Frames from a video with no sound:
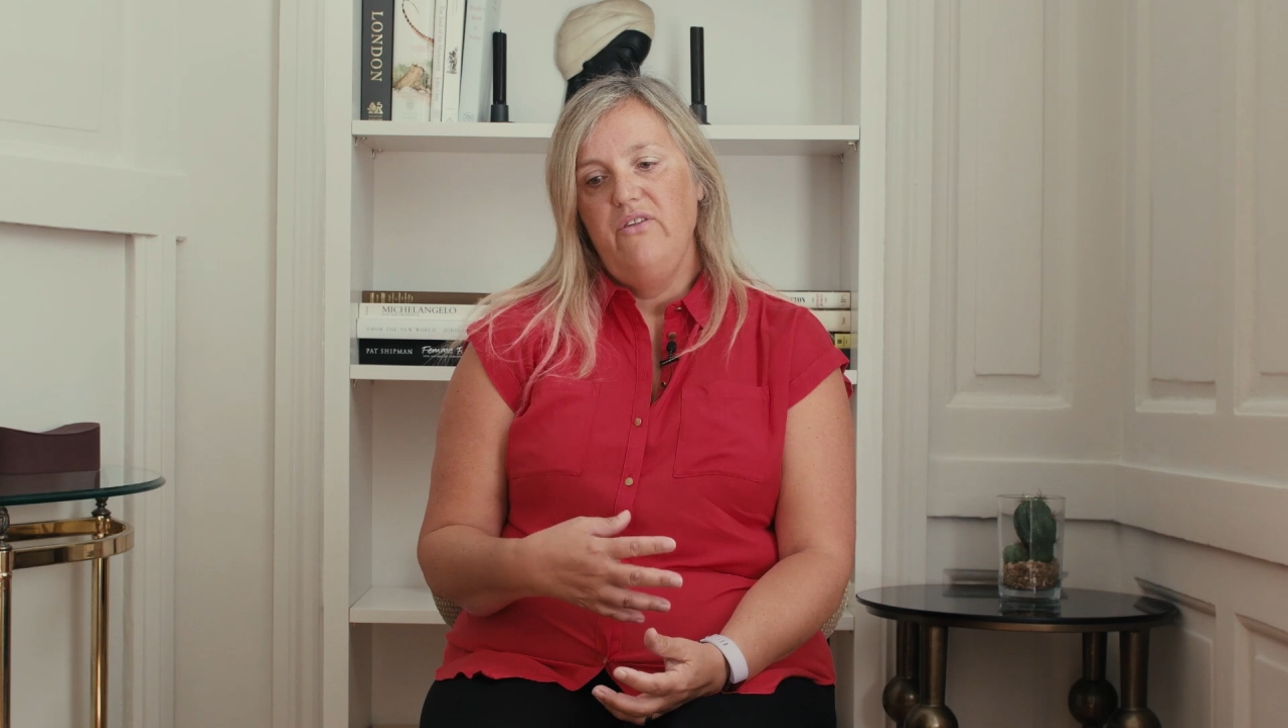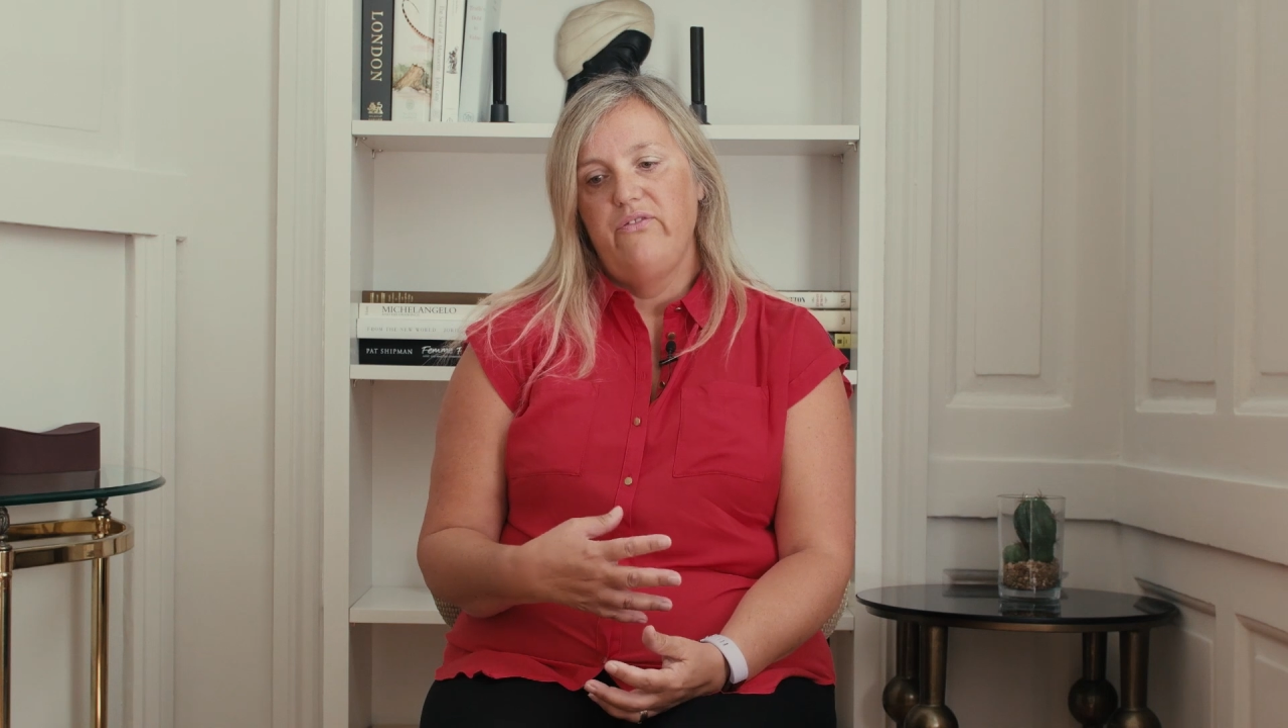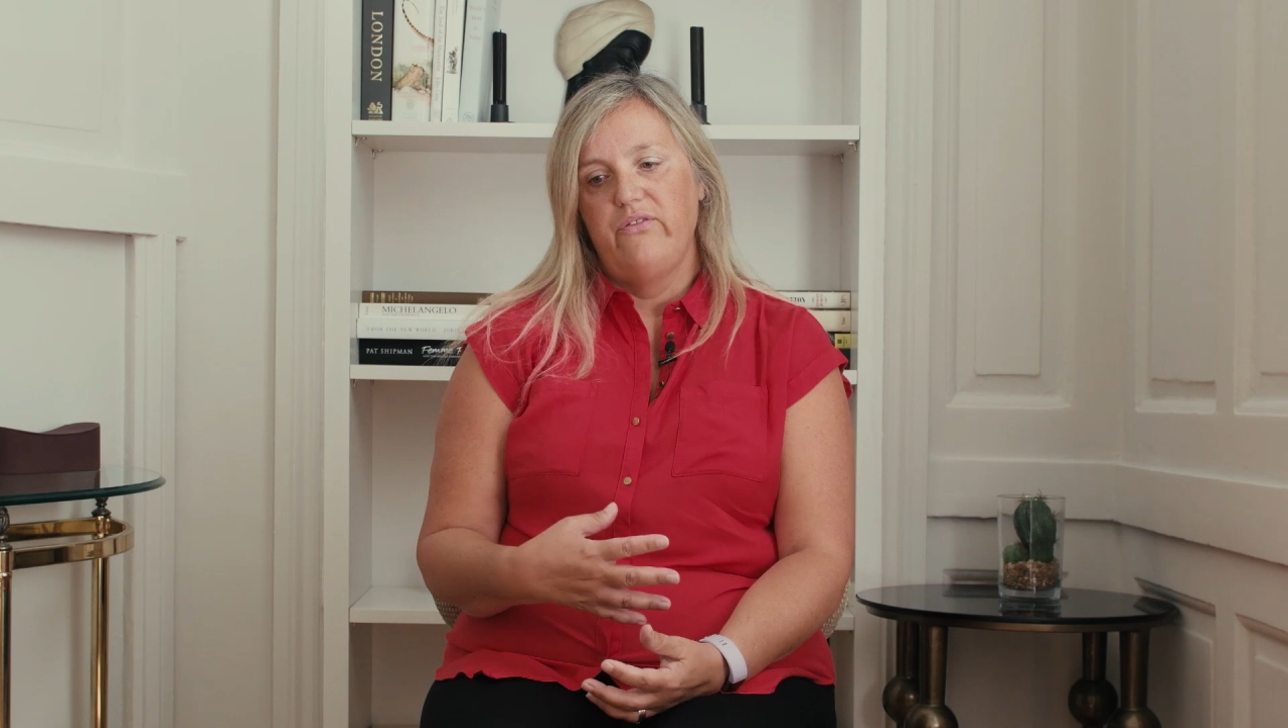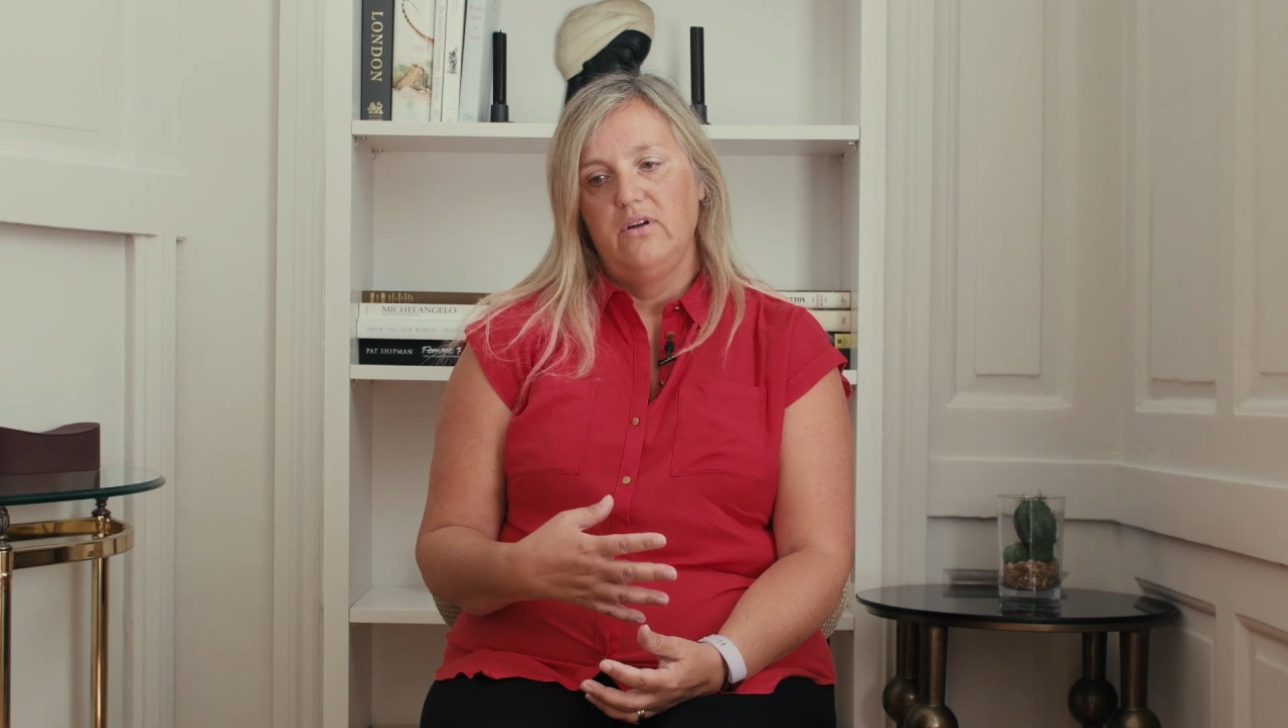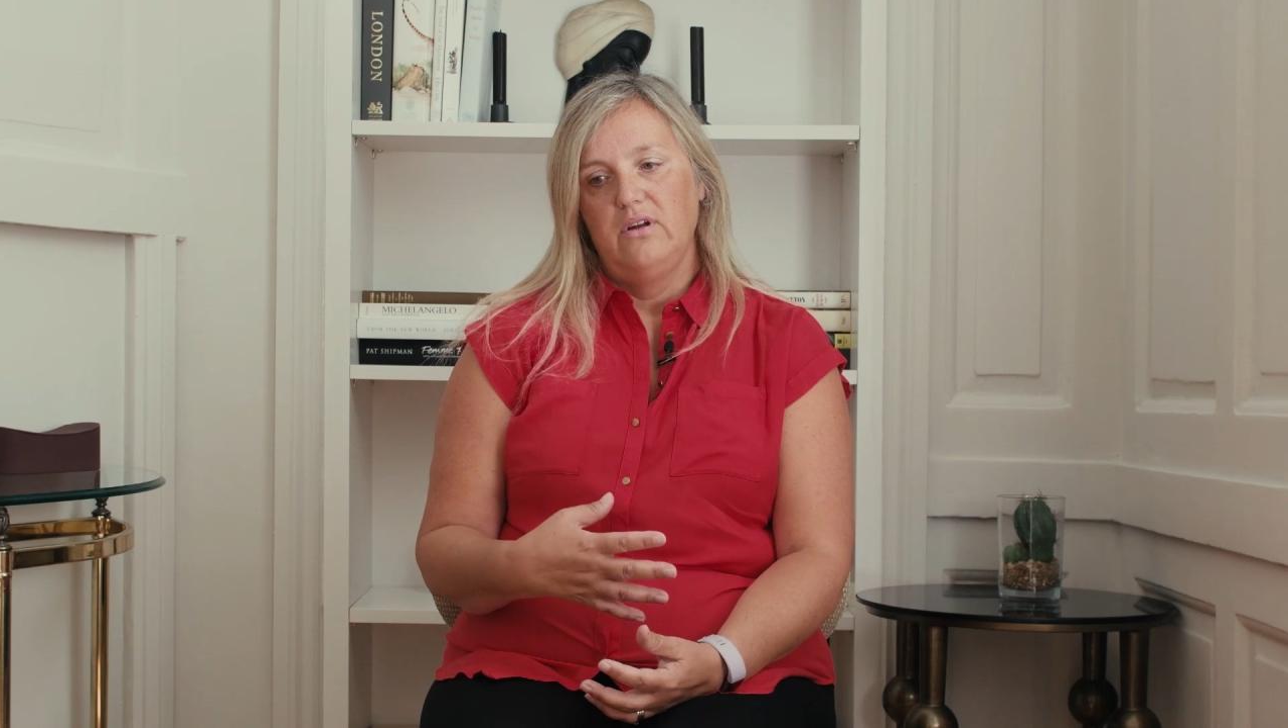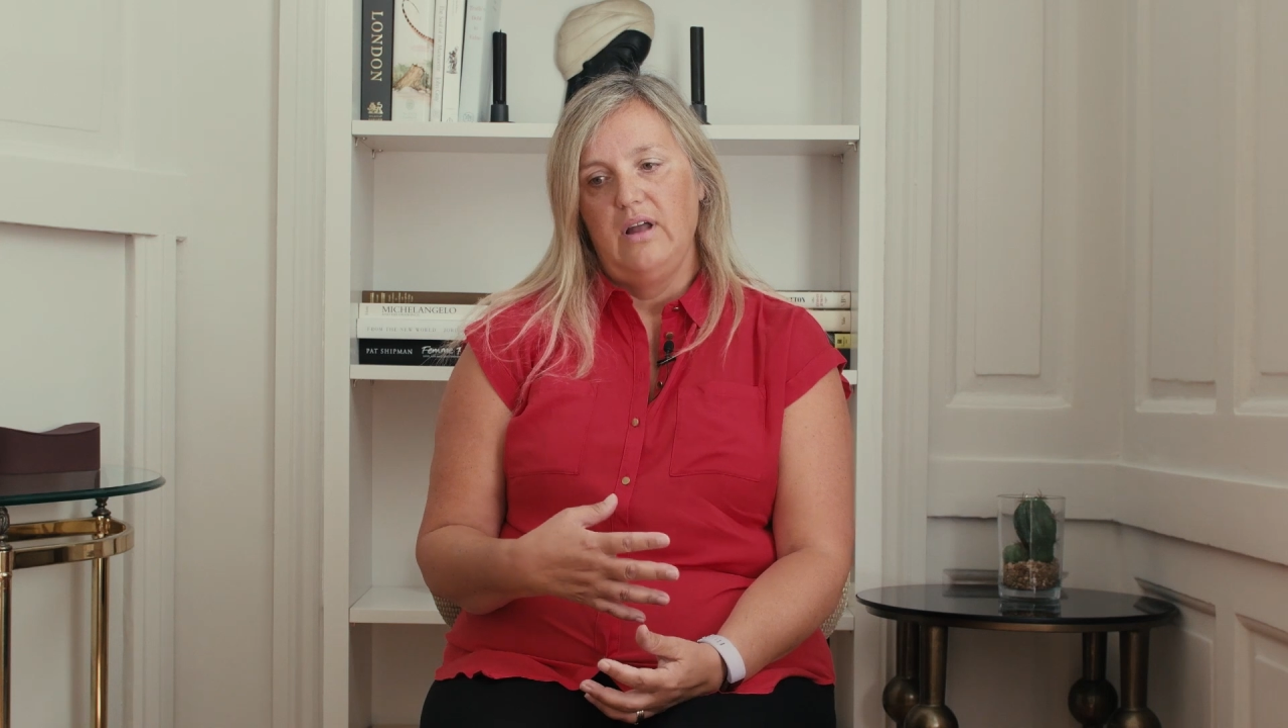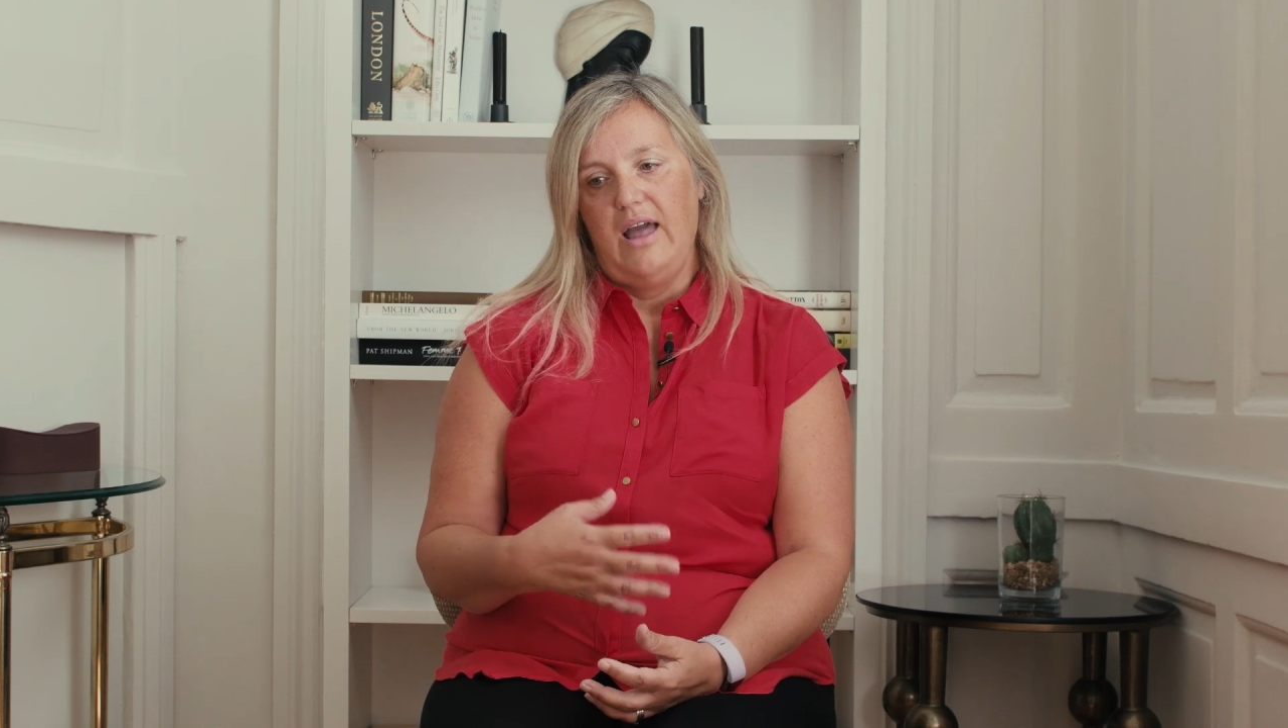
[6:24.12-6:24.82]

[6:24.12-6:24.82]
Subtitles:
If